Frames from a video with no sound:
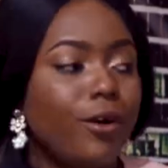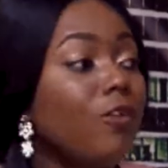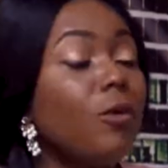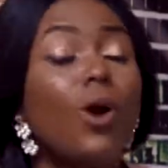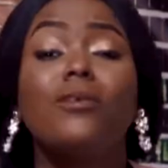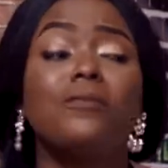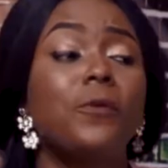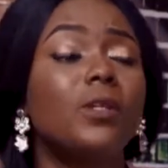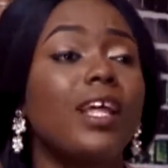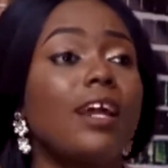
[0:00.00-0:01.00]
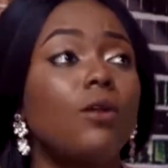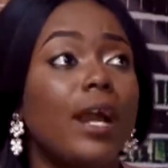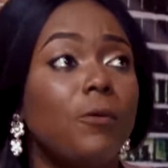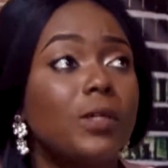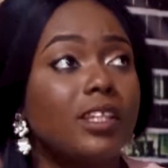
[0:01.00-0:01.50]
Oh, one
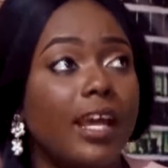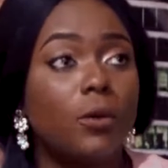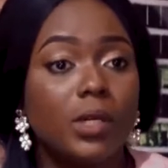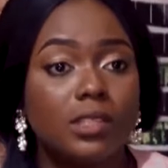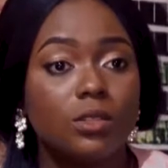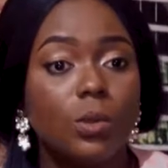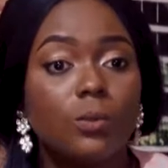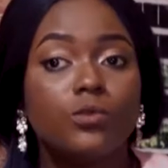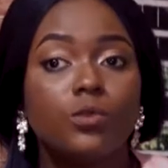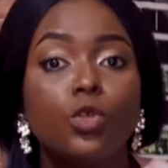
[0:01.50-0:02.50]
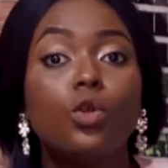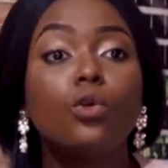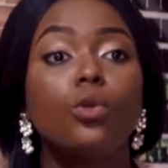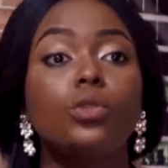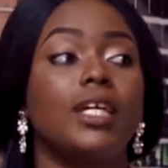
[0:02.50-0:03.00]
thing I know is, you
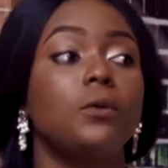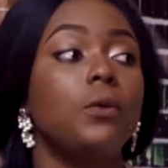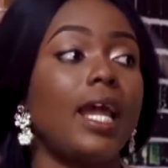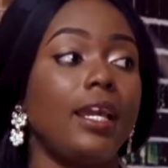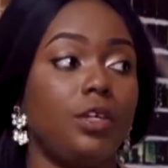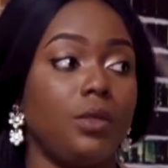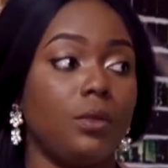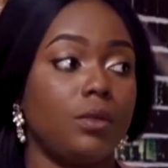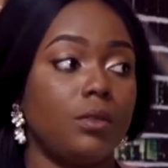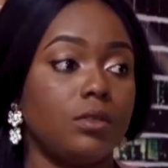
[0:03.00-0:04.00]
know those that don't like you.